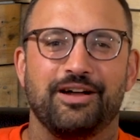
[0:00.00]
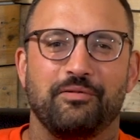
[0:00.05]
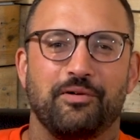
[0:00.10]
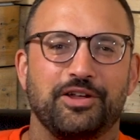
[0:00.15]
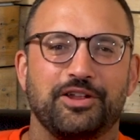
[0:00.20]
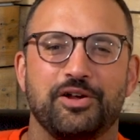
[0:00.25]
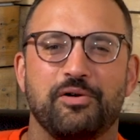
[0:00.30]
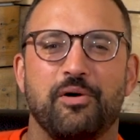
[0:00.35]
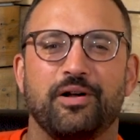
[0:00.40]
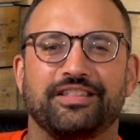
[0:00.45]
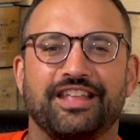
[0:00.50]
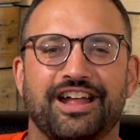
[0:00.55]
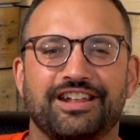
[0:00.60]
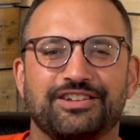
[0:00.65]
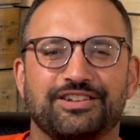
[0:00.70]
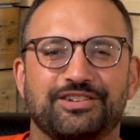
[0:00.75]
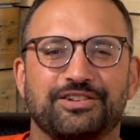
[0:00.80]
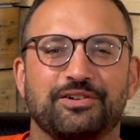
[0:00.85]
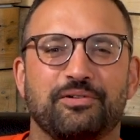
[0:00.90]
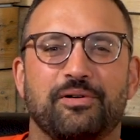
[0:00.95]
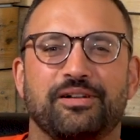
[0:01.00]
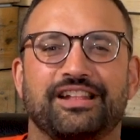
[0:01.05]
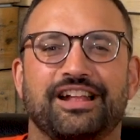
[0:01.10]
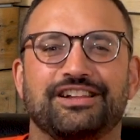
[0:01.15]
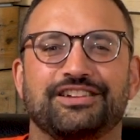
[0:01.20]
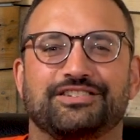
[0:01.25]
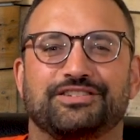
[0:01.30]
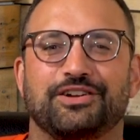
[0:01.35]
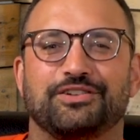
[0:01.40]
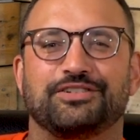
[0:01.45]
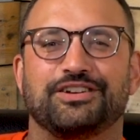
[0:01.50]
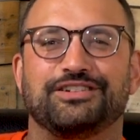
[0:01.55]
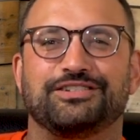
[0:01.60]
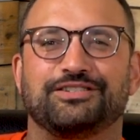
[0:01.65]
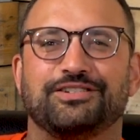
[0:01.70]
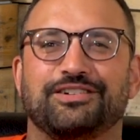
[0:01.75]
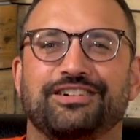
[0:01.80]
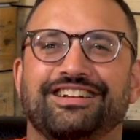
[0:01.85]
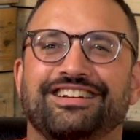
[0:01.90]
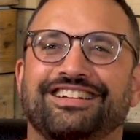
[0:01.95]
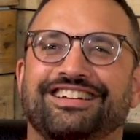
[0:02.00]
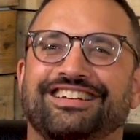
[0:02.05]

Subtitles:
Well, you don't want that. You don't want that in your search history.